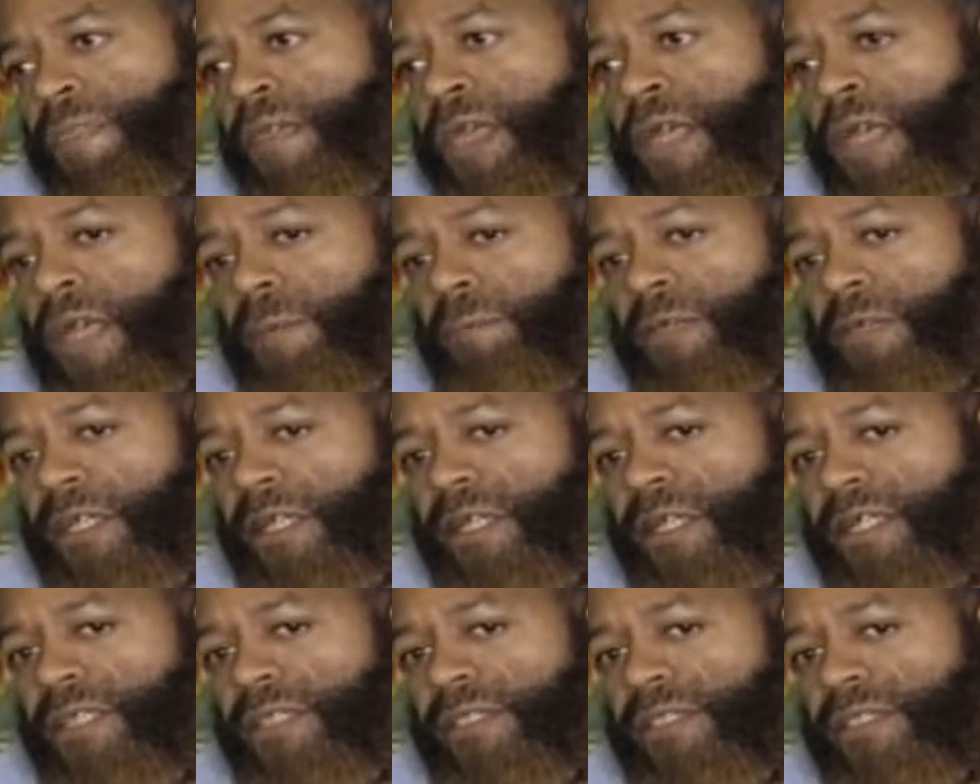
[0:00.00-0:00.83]

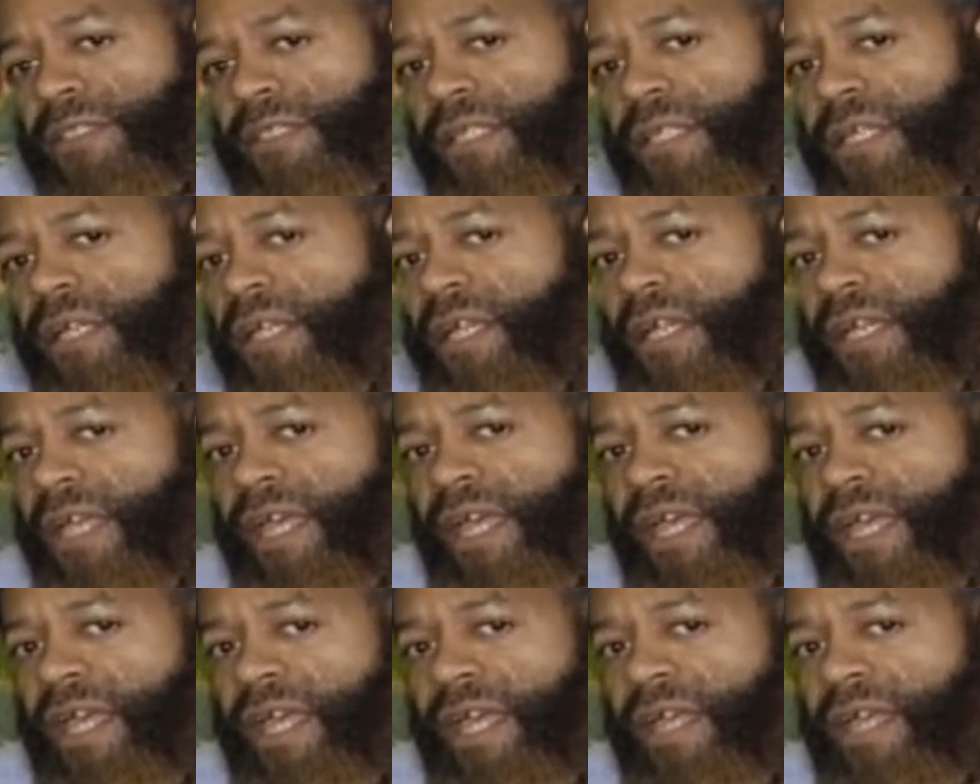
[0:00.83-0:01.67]
because
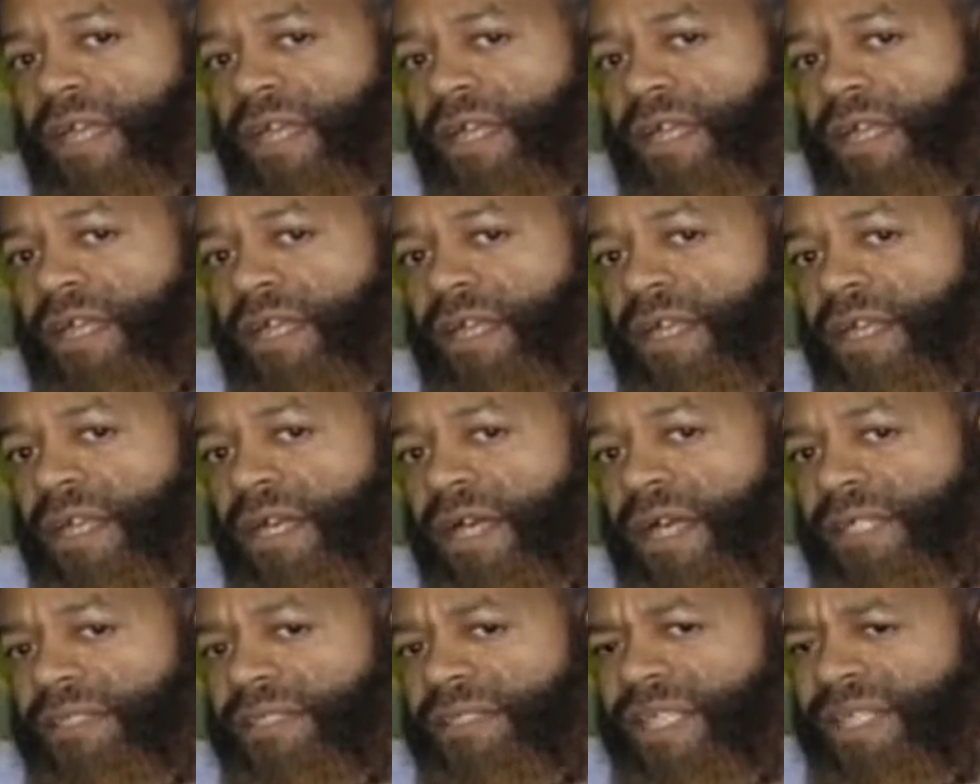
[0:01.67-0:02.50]

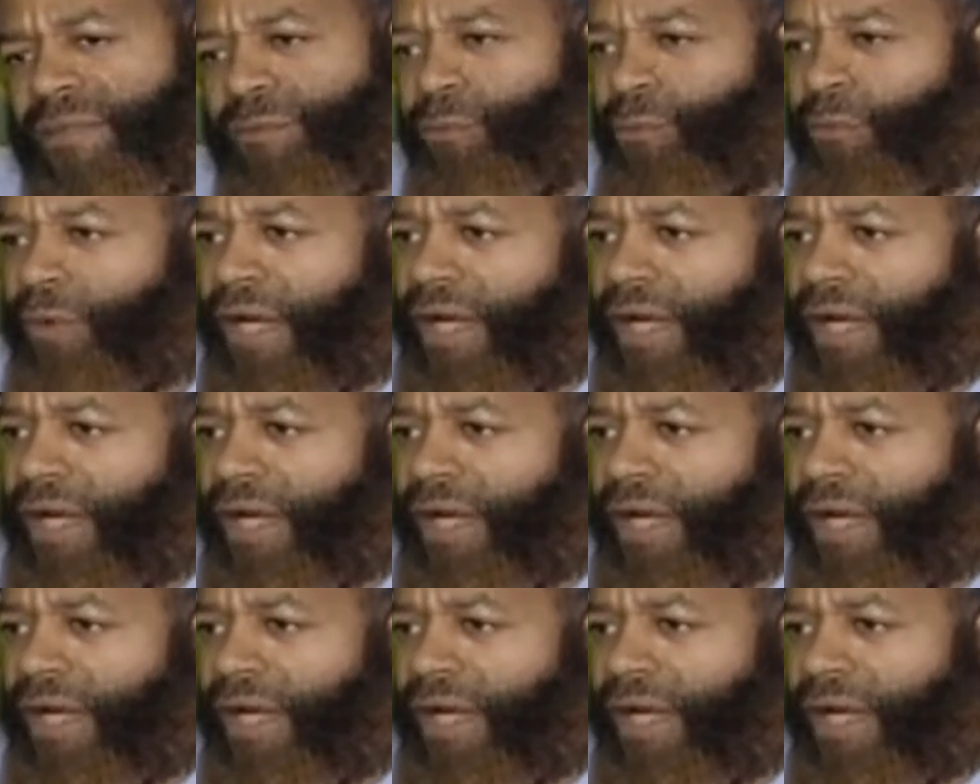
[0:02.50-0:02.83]
I said, wow,